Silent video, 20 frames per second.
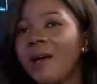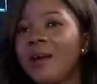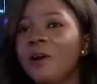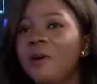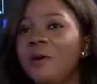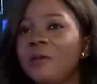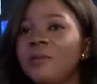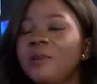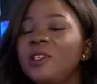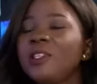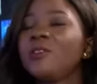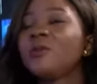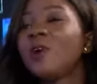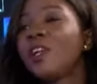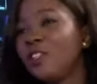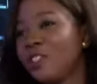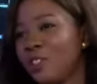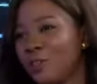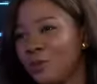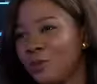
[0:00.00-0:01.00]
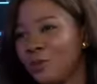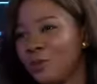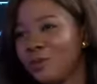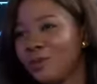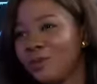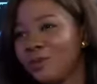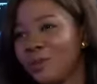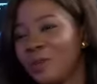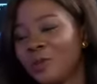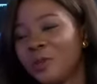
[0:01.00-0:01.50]
It's relative.
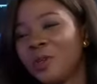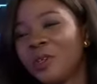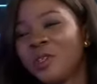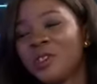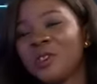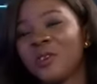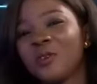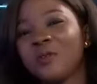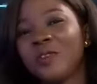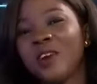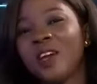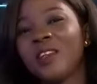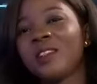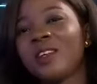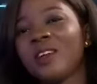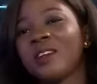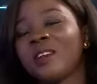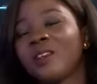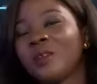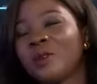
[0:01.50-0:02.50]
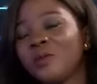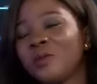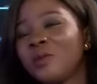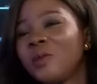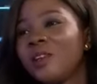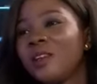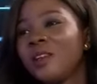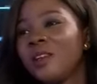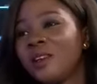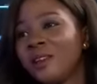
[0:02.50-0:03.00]
Okay. Because you find that a lot of
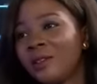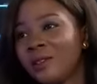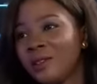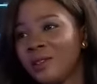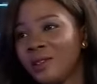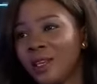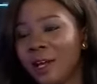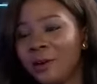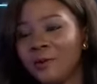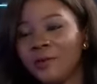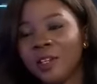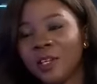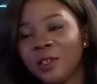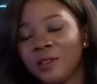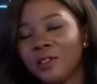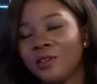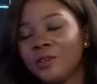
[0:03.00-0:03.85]
millennials have like